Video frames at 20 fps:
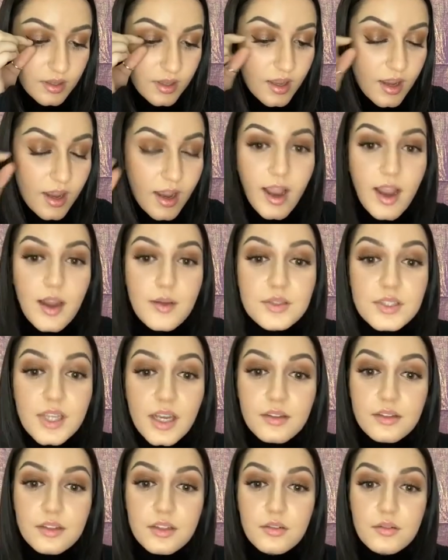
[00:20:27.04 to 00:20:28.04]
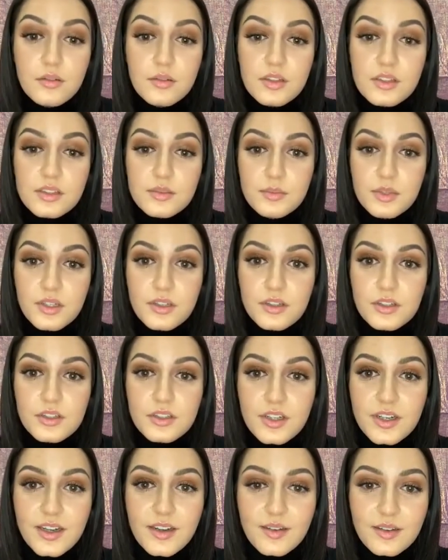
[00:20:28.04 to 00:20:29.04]
I'm telling you, this mirror
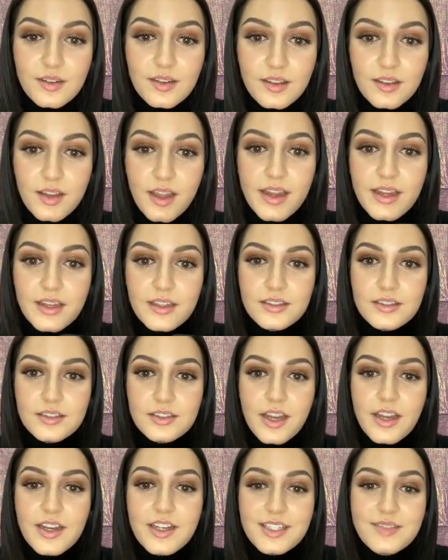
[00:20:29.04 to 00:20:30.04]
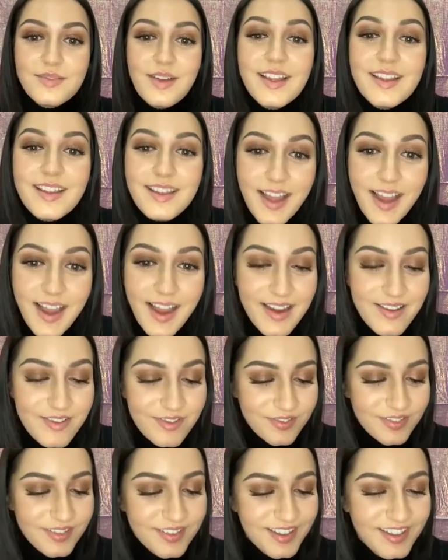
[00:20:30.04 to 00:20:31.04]
trick like changed my life.
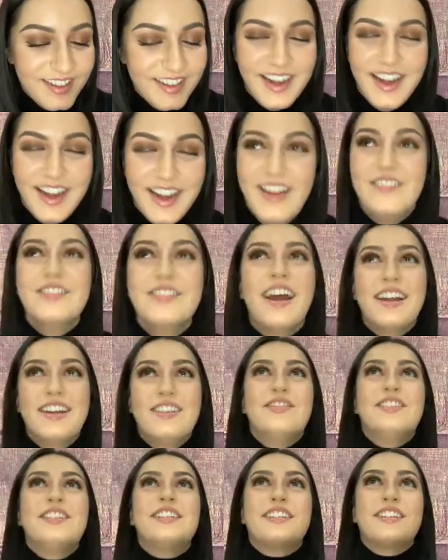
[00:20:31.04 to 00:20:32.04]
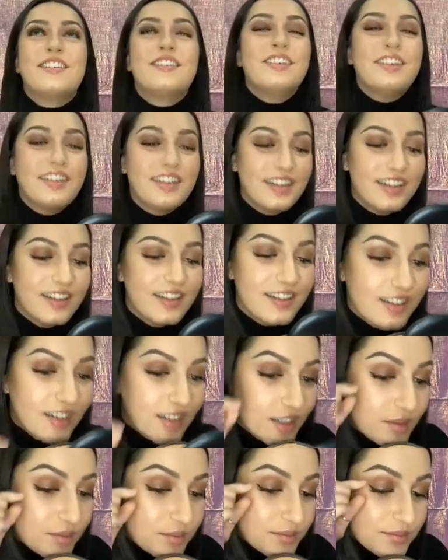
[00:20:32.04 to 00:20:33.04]
I'm not joking.
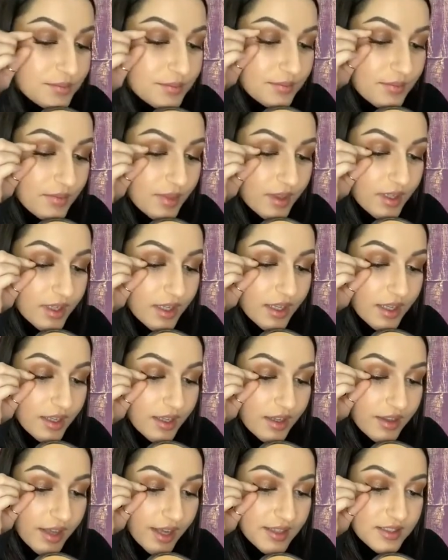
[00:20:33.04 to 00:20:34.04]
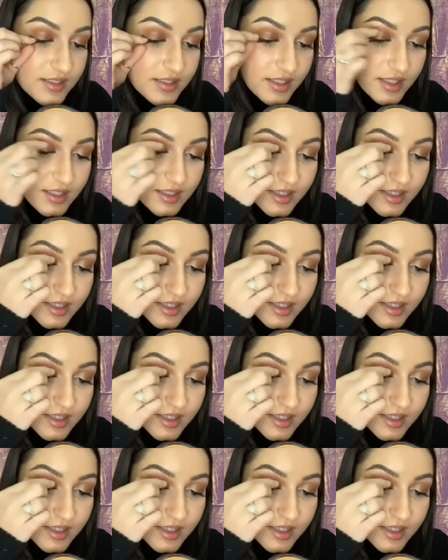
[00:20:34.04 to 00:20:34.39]
And that's it.